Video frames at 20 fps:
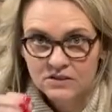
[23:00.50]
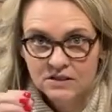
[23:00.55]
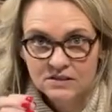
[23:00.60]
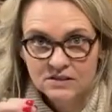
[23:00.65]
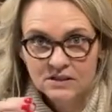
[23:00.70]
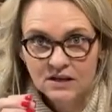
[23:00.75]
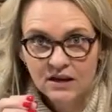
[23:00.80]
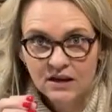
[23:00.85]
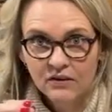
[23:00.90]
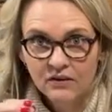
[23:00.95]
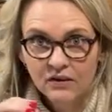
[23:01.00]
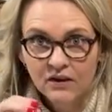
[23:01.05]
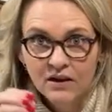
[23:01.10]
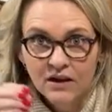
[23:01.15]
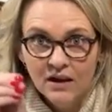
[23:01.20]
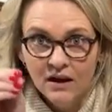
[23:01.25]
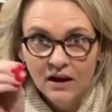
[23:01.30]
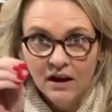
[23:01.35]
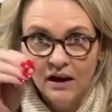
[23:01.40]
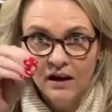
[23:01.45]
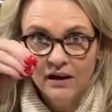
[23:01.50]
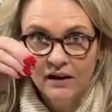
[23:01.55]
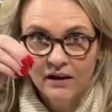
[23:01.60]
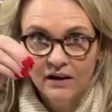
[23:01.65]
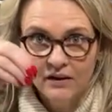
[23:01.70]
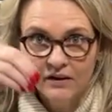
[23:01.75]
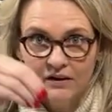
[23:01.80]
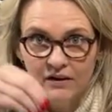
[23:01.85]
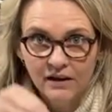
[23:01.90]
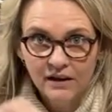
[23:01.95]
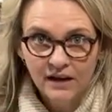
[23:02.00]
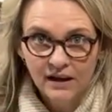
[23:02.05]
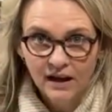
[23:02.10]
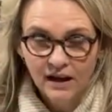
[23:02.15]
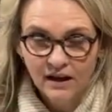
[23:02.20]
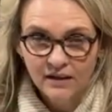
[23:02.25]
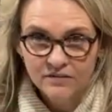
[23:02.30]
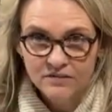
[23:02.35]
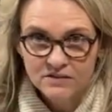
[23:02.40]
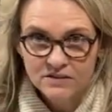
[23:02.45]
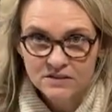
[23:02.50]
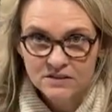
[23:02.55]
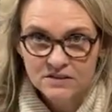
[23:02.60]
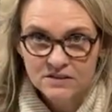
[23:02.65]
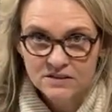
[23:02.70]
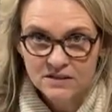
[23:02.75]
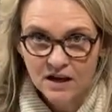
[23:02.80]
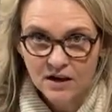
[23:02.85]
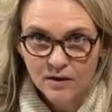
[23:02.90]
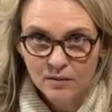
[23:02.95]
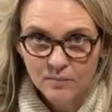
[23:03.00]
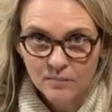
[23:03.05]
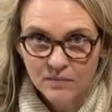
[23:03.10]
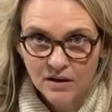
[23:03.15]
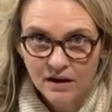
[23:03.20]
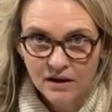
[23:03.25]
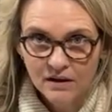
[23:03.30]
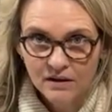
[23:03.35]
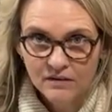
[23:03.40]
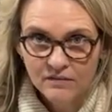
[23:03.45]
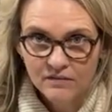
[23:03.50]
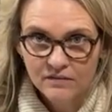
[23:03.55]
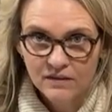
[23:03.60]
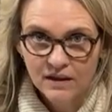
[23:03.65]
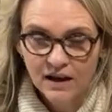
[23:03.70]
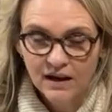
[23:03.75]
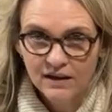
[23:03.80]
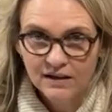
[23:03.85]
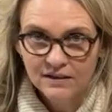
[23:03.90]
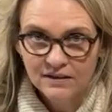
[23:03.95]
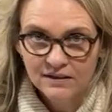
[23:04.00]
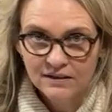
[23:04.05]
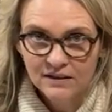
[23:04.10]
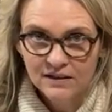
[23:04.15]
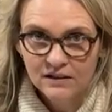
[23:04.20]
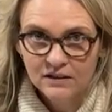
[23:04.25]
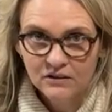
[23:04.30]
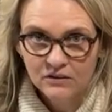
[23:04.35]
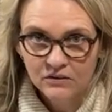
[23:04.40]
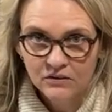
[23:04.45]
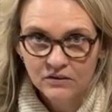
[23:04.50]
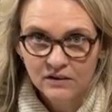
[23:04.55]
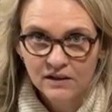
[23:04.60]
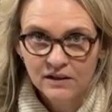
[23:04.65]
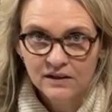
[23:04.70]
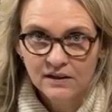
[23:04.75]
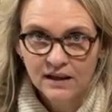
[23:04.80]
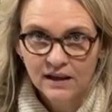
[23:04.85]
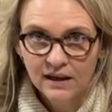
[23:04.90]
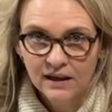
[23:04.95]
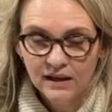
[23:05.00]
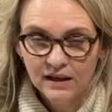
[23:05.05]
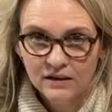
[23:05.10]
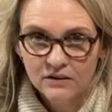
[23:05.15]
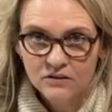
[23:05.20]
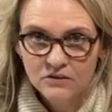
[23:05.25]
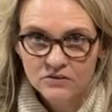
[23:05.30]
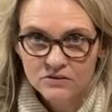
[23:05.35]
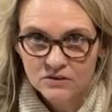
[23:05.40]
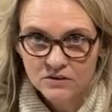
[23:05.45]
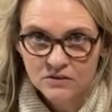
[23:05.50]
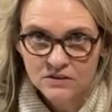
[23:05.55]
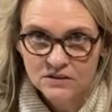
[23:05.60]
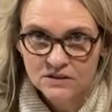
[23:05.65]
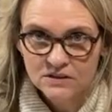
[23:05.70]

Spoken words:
until I already have some of that needle in the handle so it